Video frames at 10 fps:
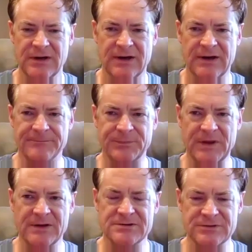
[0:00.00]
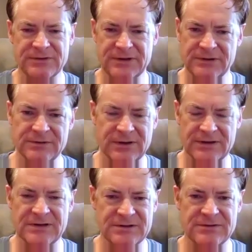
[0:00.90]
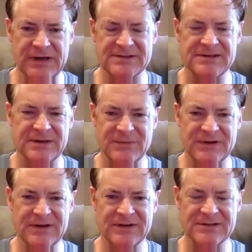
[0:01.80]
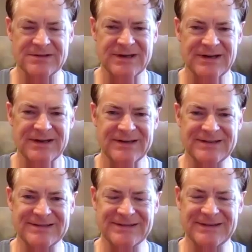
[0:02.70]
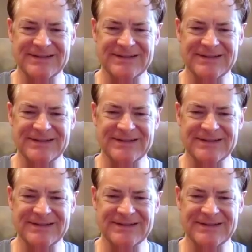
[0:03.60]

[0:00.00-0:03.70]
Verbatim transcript: Um, and certainly you all can do that same thing is, is